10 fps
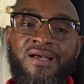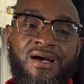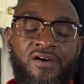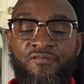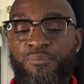
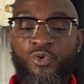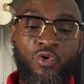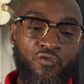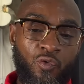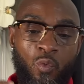a
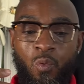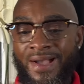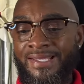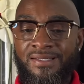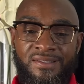beautiful
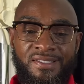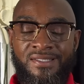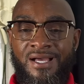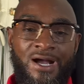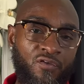white linen
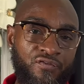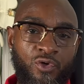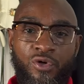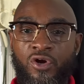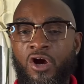outfit
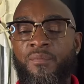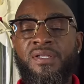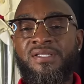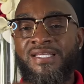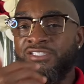or garment
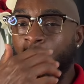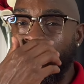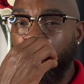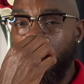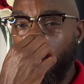in
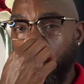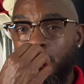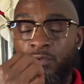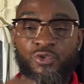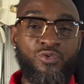Tokyo. You
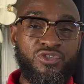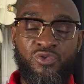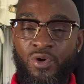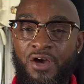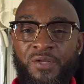know, you're
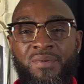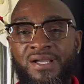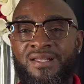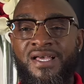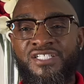surrounded by
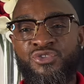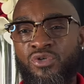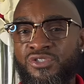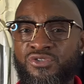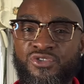glass
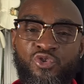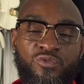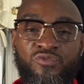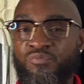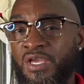structures, or
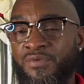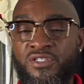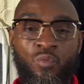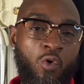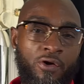maybe
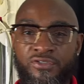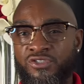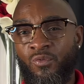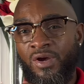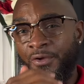some waters
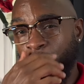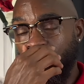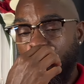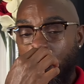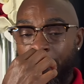around you.
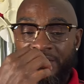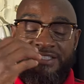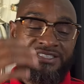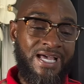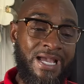It's
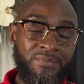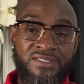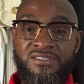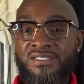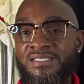
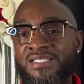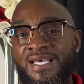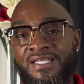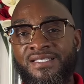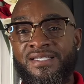timeless, it's
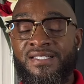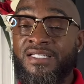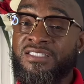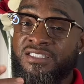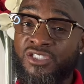elegant, and
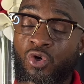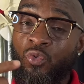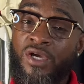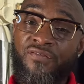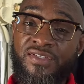it's still
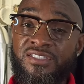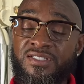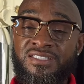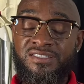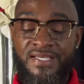relevant to
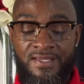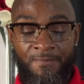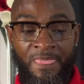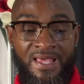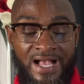this day.
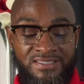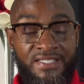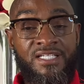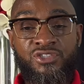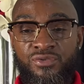I say
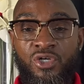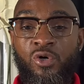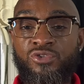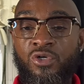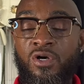get your
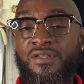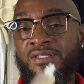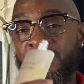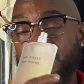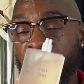nose on
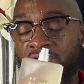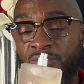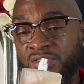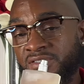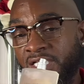this
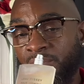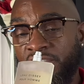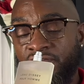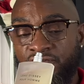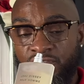unmistakably
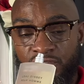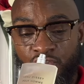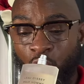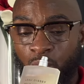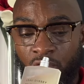
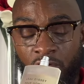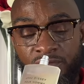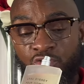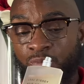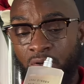
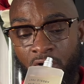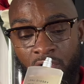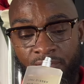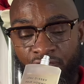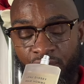
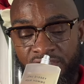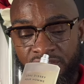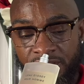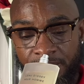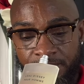superb fresh scent